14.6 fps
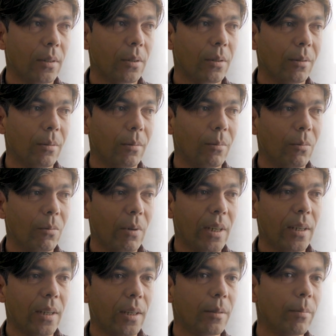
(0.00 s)
So
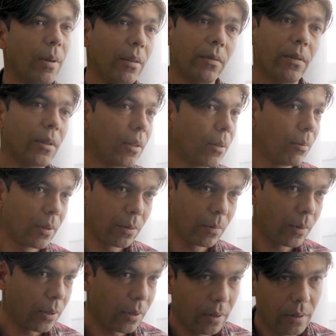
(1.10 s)
one night my father was
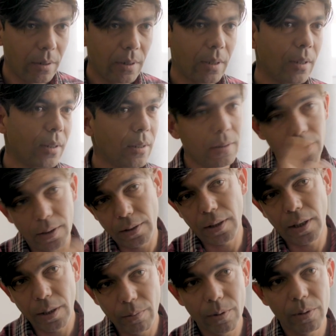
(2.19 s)
with her, another night
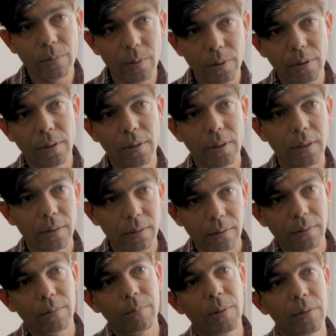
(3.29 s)
I was with her,
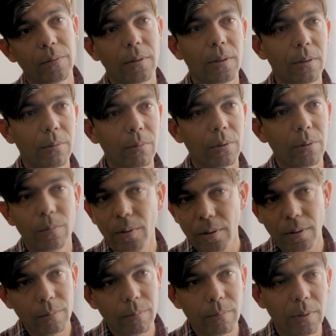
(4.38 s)
and my father was
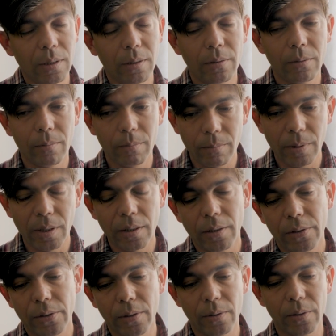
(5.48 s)
with my
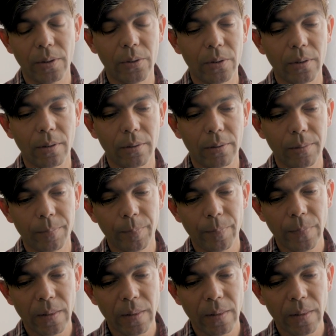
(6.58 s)
brothers and sisters.